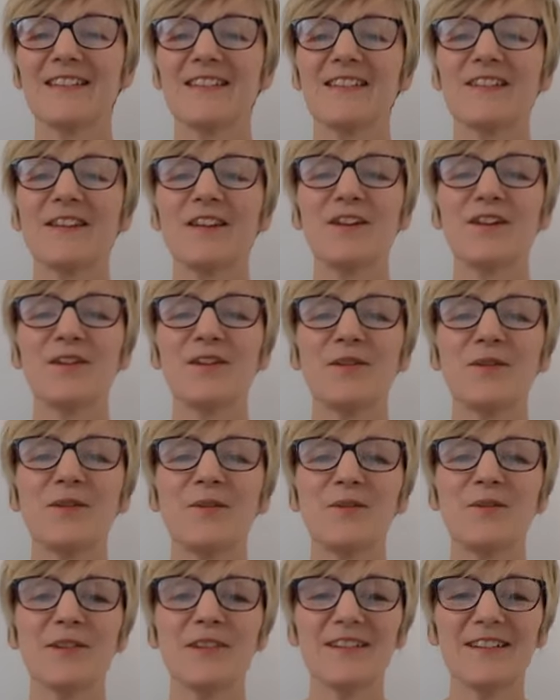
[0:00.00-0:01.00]
So,
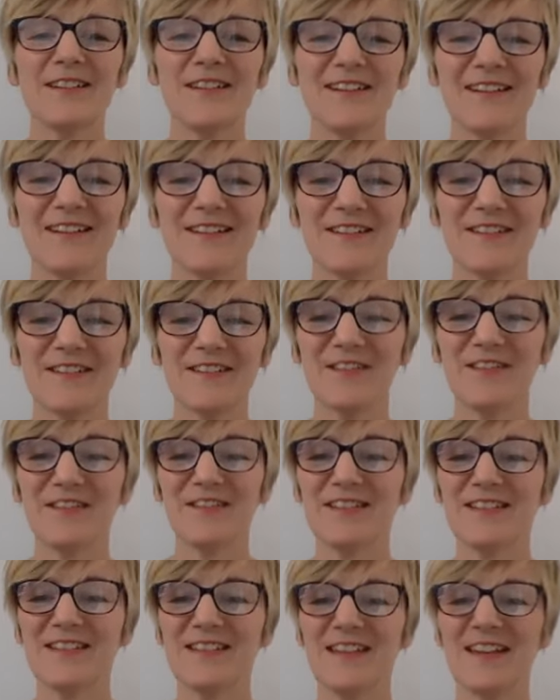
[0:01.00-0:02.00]
what I'd like to do
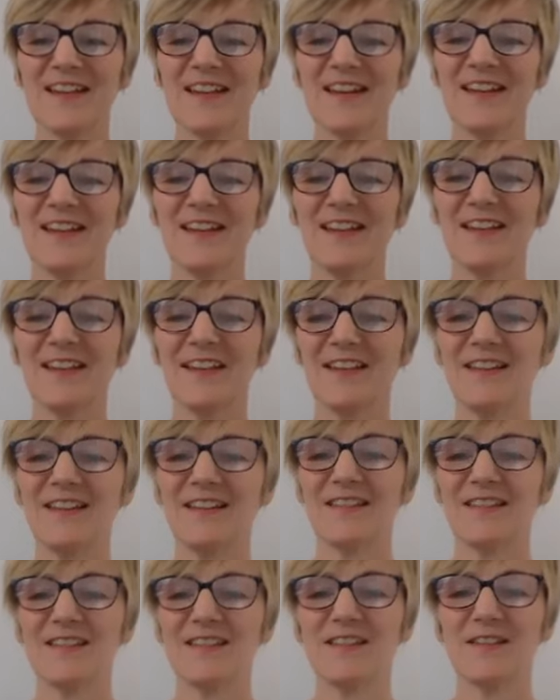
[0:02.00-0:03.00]
today
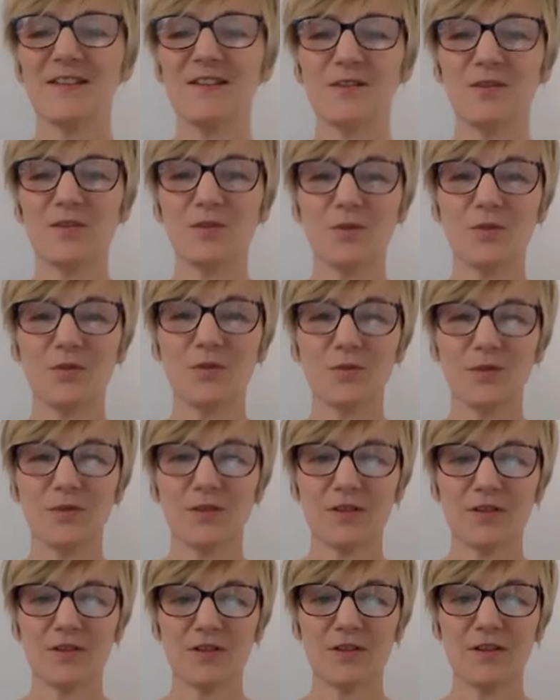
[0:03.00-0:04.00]
is
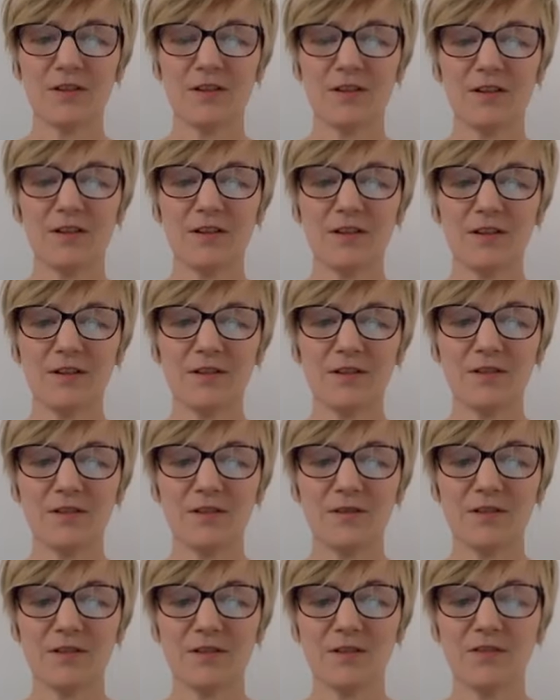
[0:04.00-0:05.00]
talk to
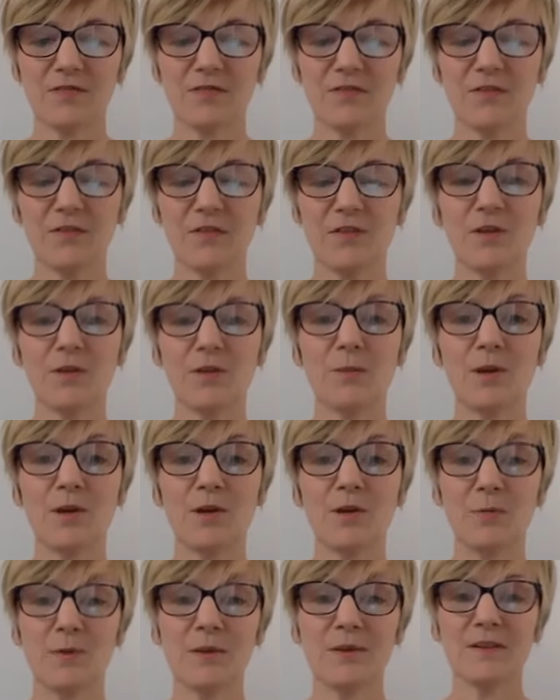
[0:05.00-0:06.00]
you just for a few
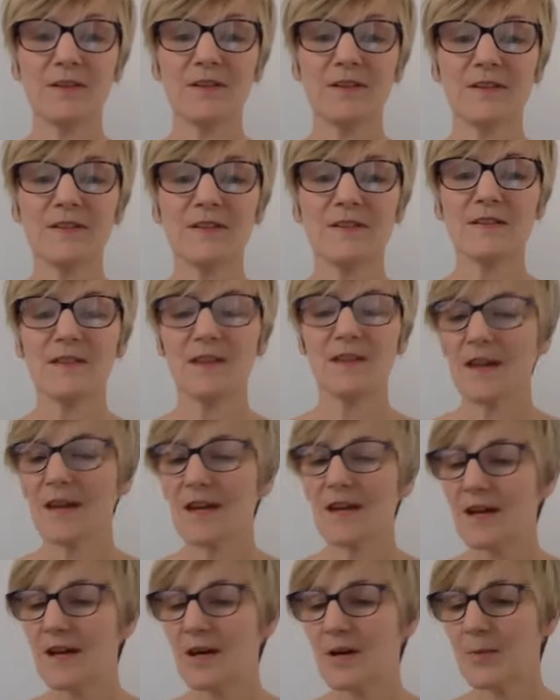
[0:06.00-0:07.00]
moments
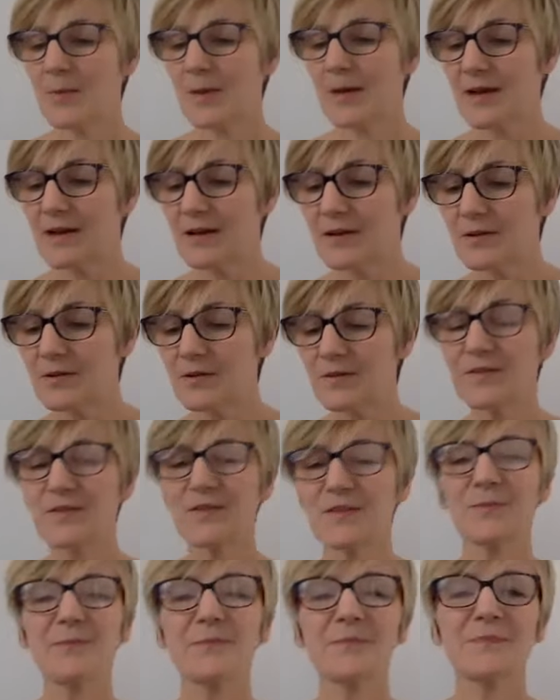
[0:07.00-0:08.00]
about
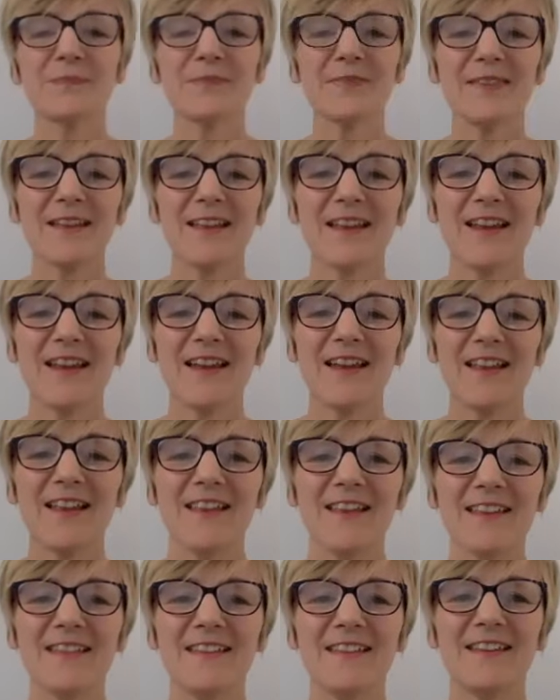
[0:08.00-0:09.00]

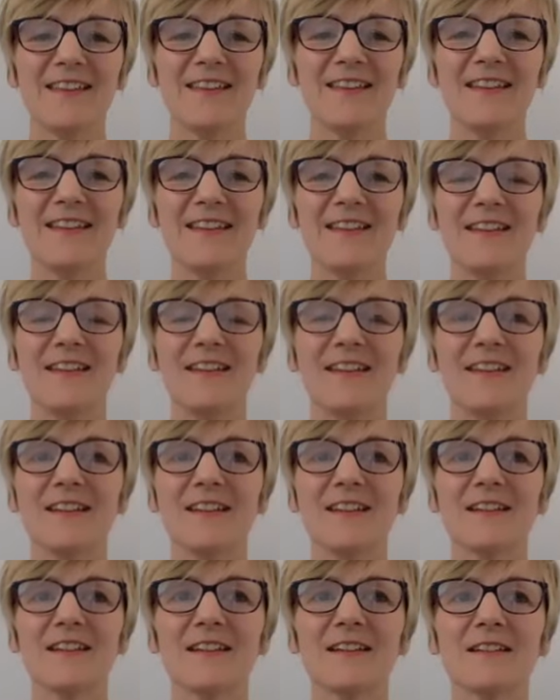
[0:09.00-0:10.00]
the
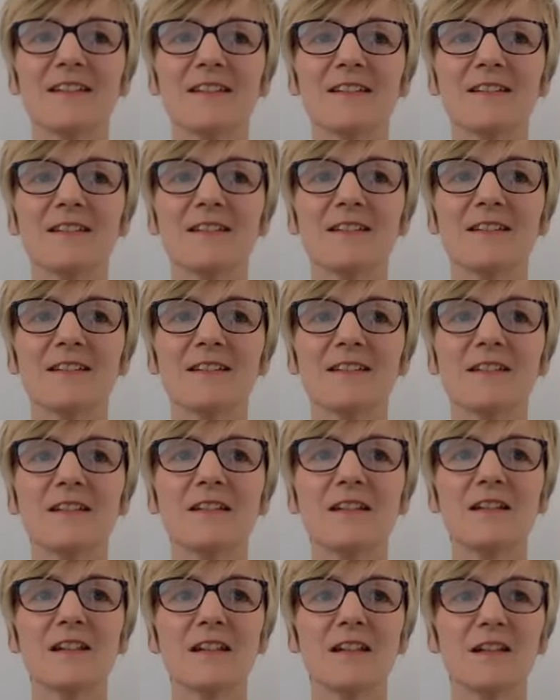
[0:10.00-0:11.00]

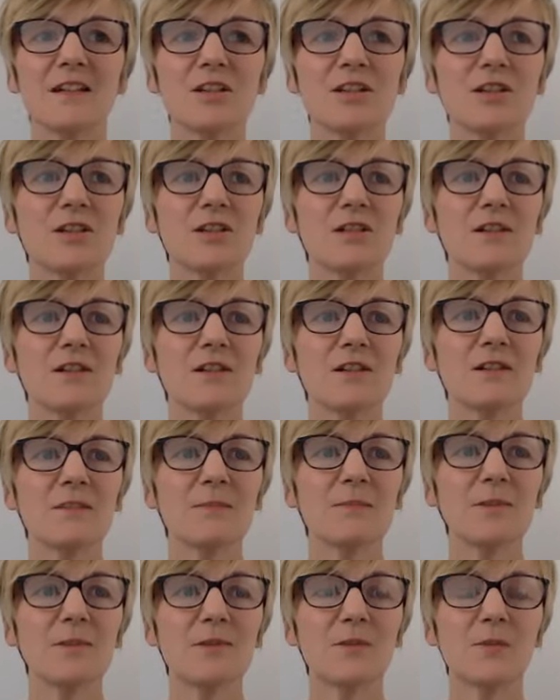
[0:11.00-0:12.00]
connection
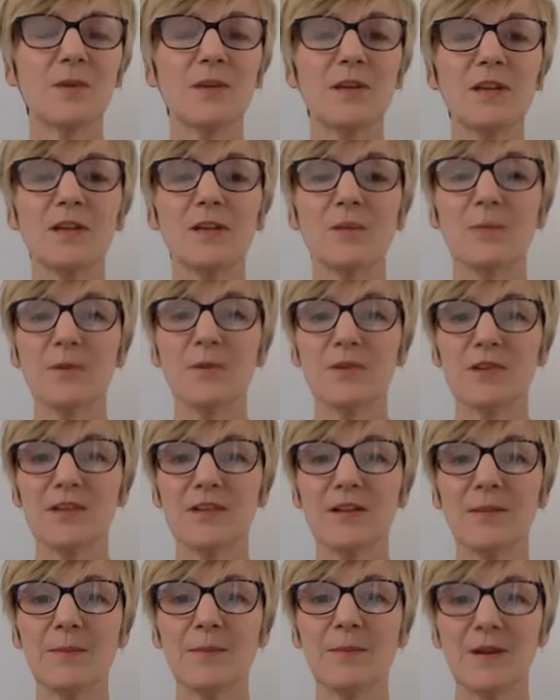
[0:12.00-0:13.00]
between the
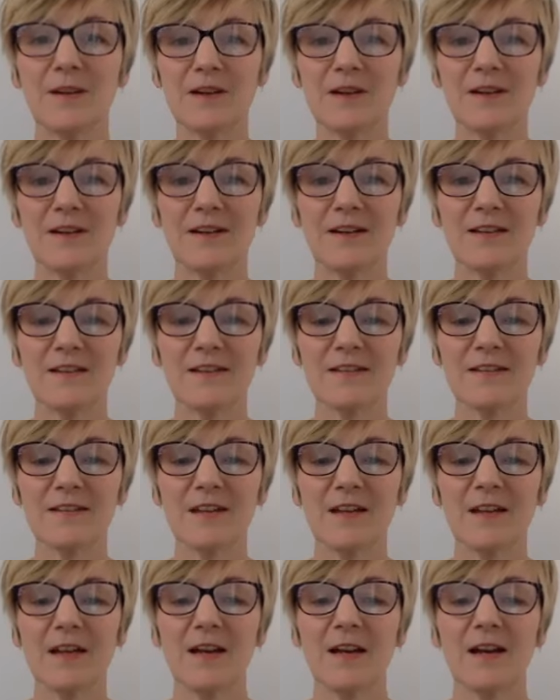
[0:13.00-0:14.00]
body and mind.
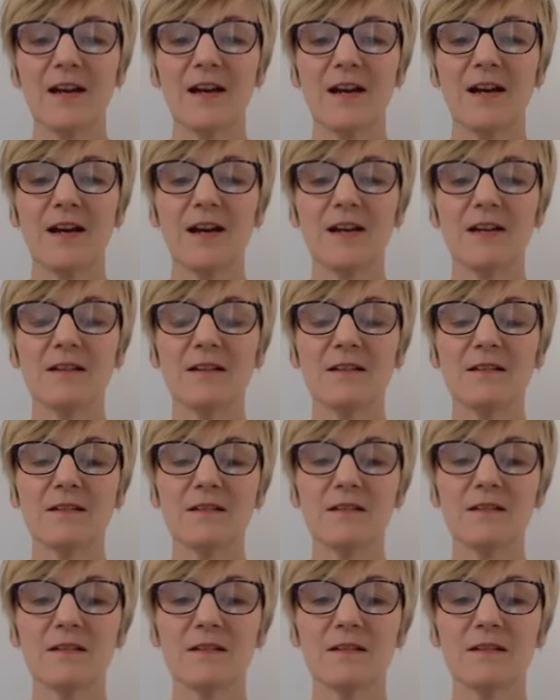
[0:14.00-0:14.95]
And